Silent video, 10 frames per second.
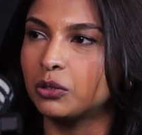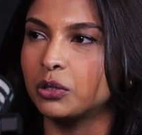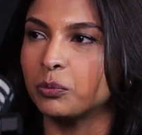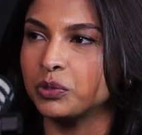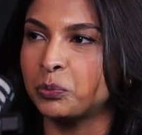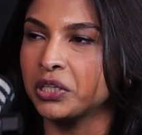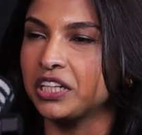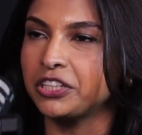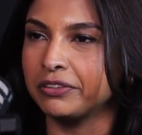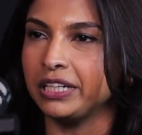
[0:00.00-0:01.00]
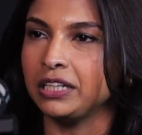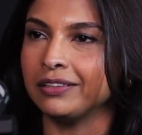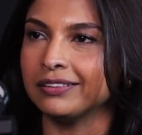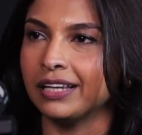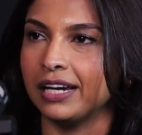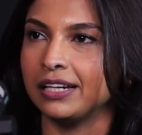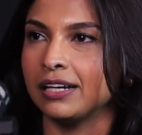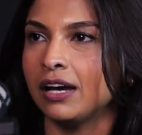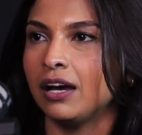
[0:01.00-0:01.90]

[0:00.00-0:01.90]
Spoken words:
or were they treating you like,